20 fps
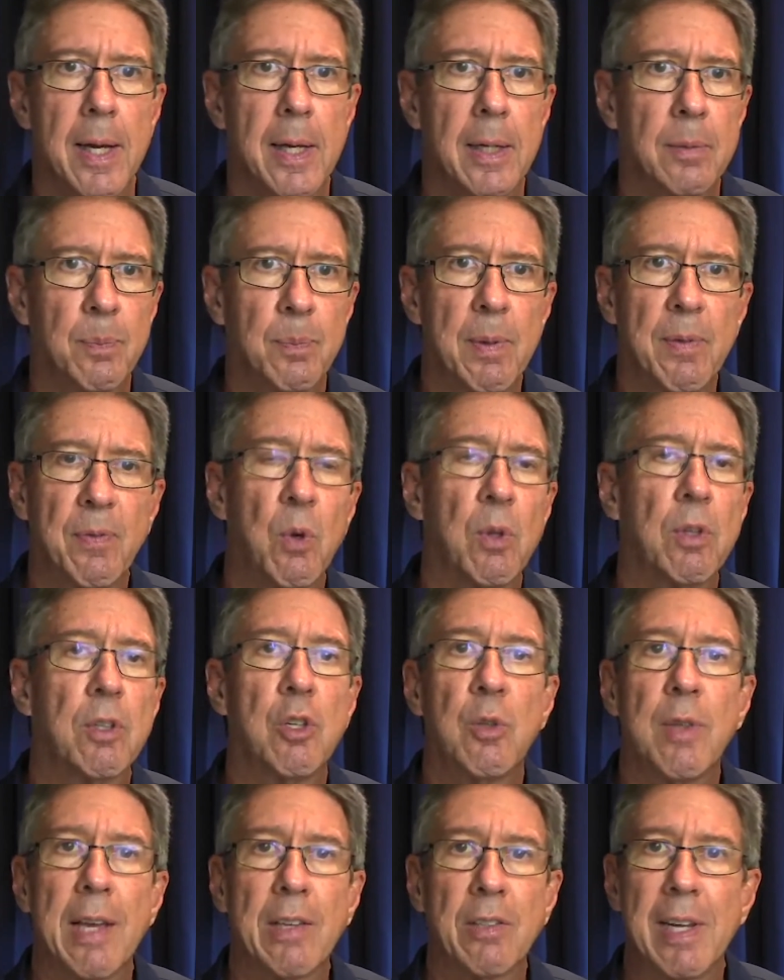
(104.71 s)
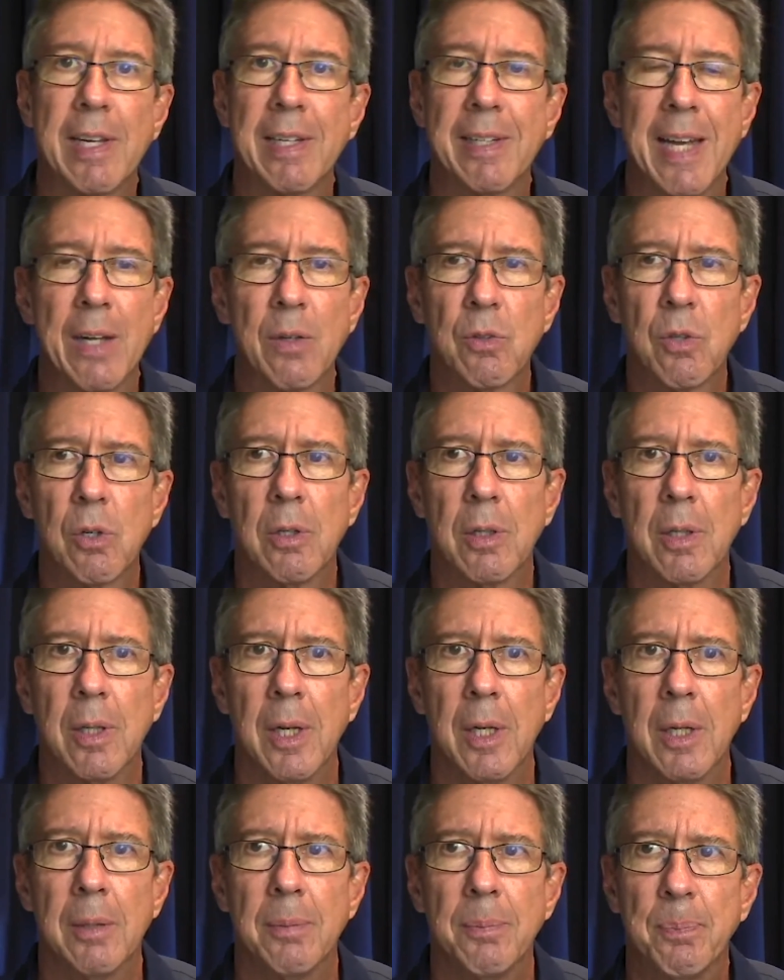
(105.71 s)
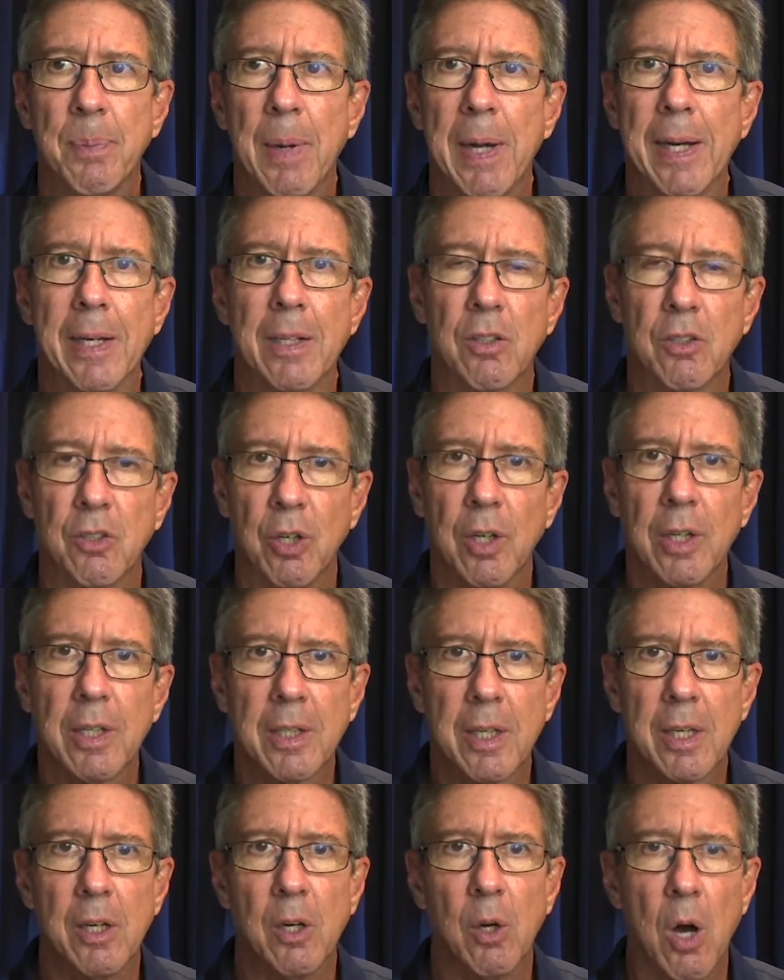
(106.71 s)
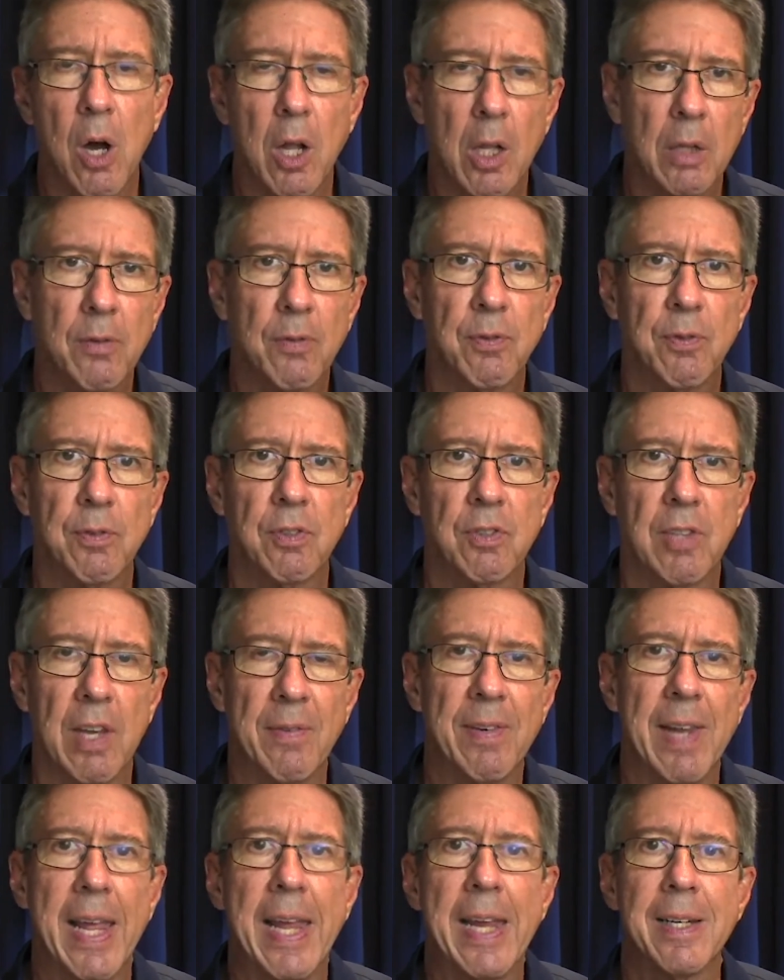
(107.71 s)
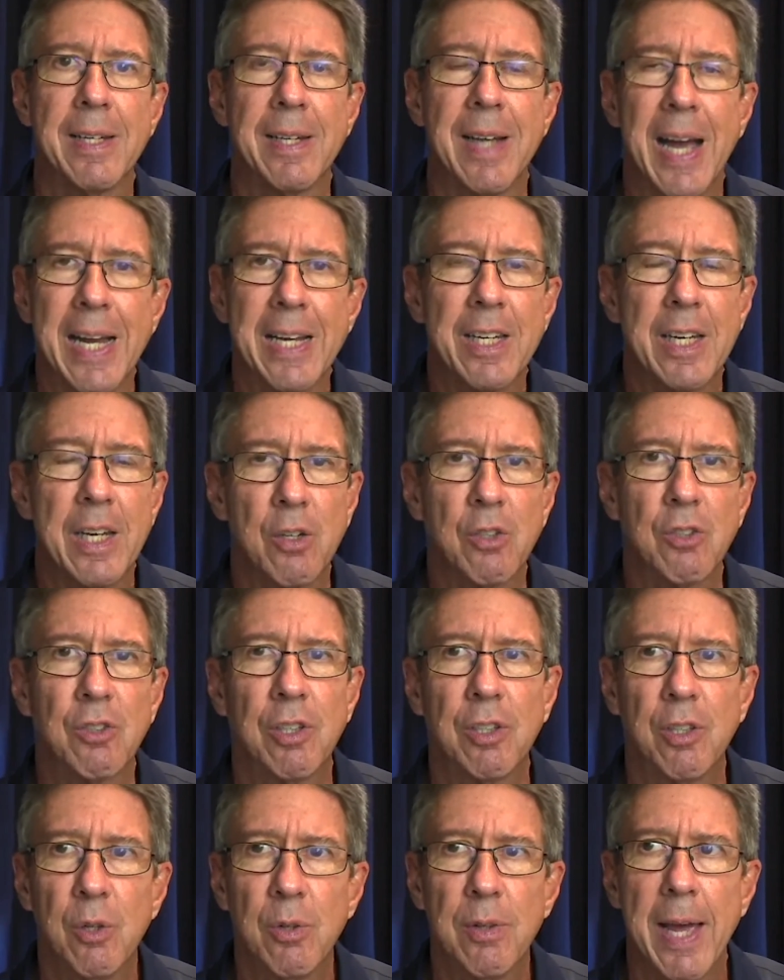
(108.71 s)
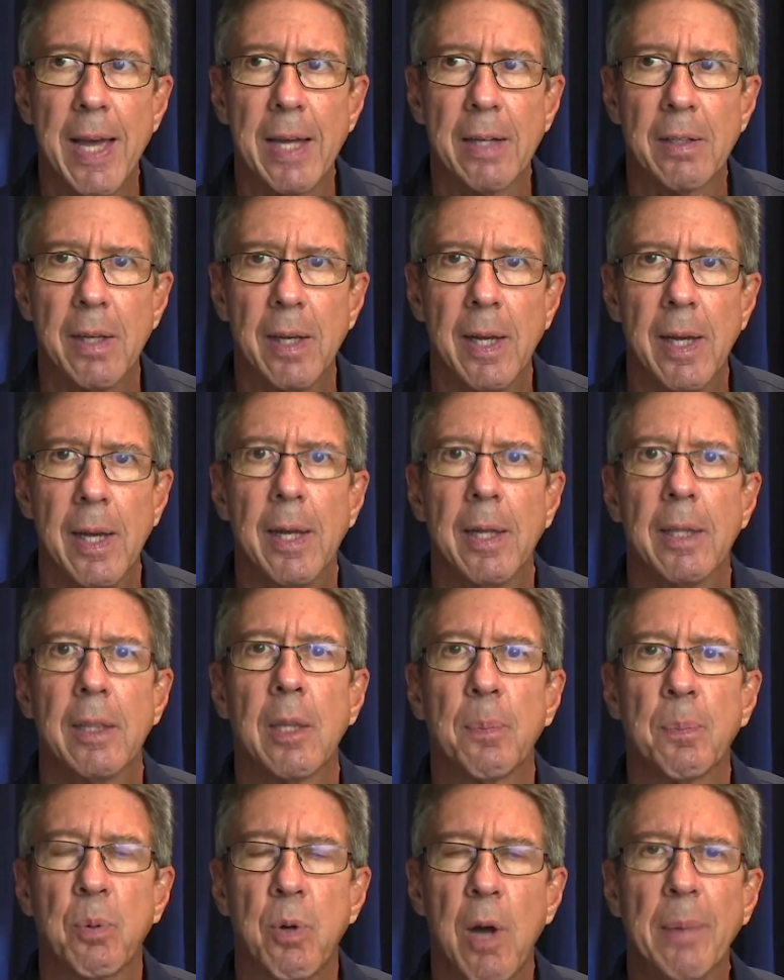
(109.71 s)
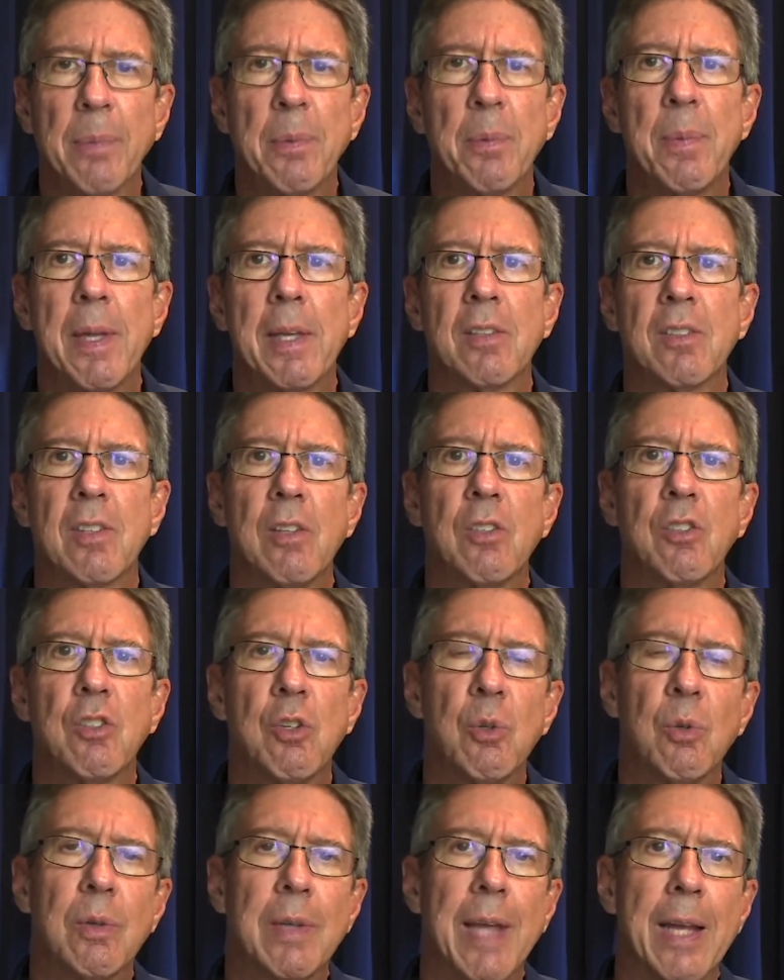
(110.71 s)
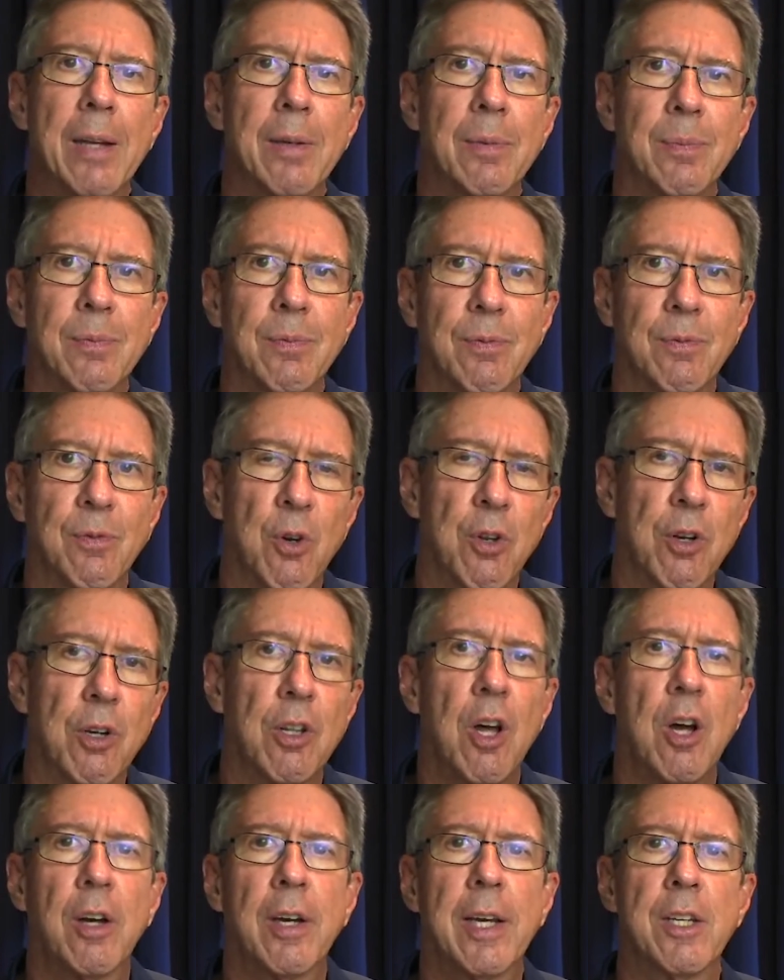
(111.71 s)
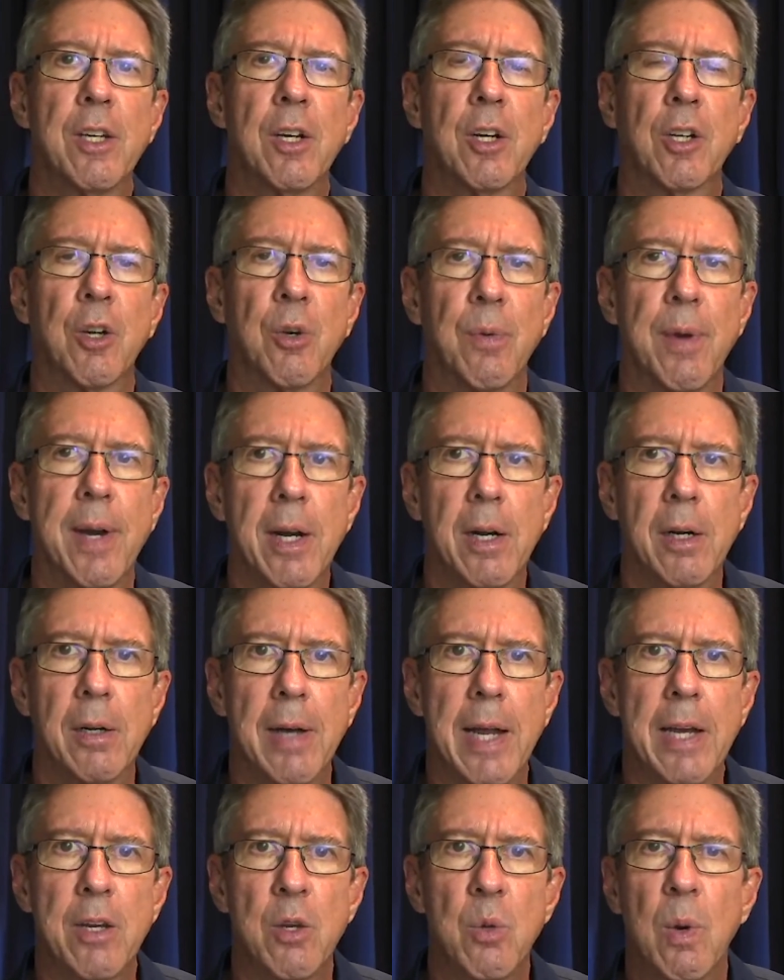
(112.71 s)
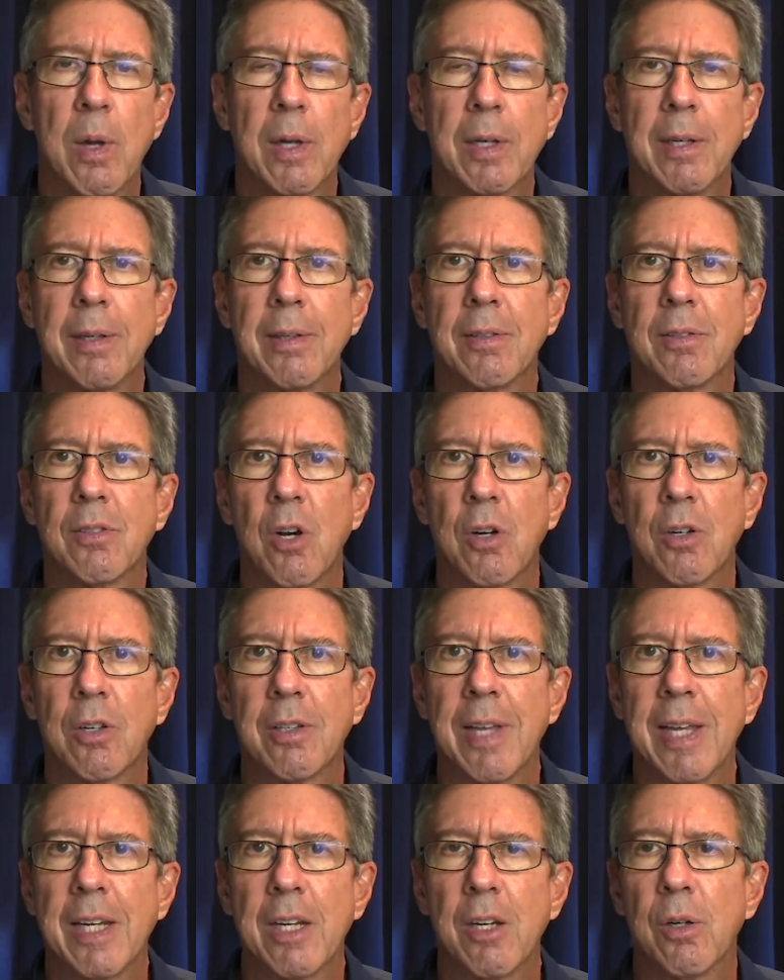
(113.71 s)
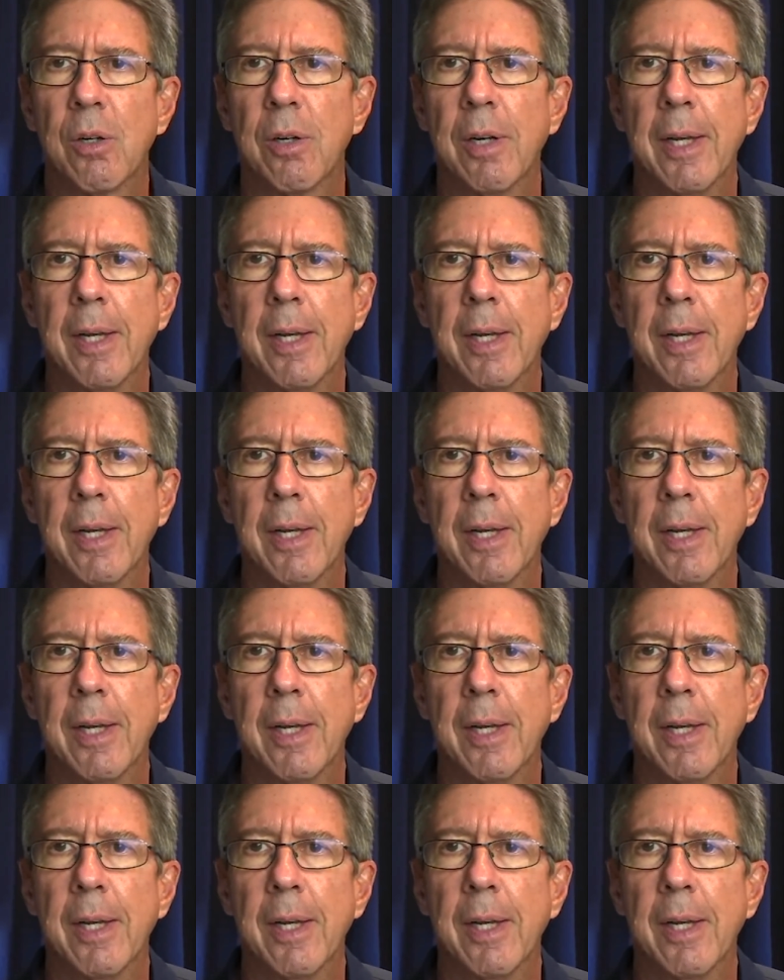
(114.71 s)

before the 2008 downturn. But it took, all of 7, 8, 9 years to do that. The problem is, as you get further along in your career and you want to start to take your